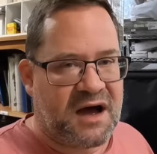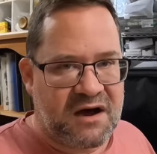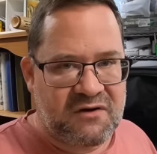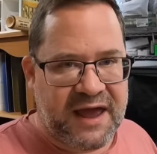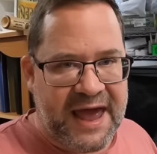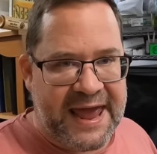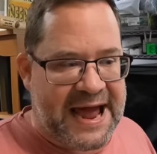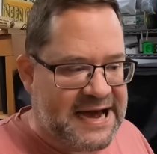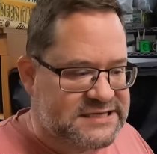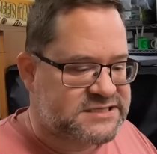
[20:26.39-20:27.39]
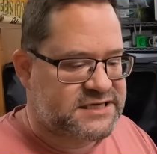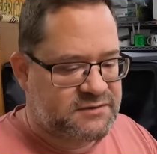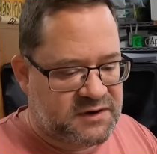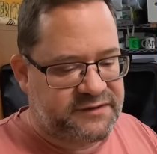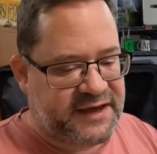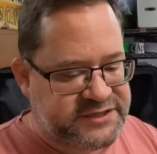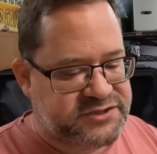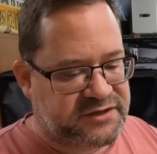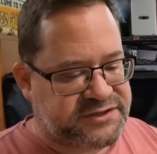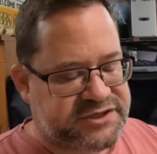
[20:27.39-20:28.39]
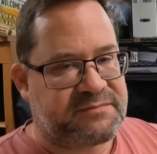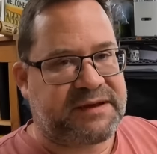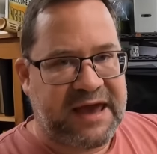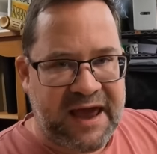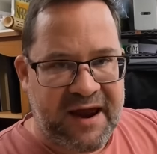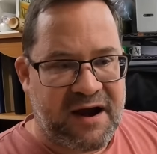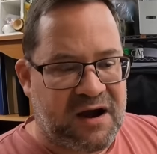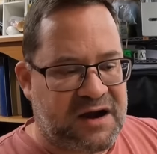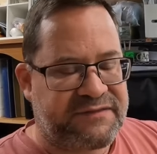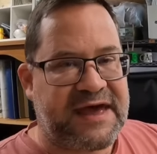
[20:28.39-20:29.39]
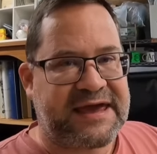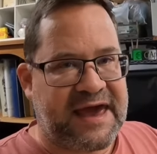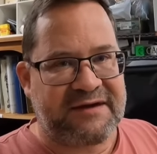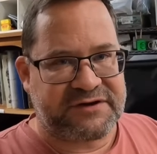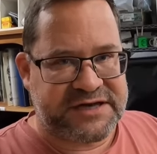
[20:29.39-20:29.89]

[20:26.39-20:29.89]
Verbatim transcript: okay, I see where they took some care and they gave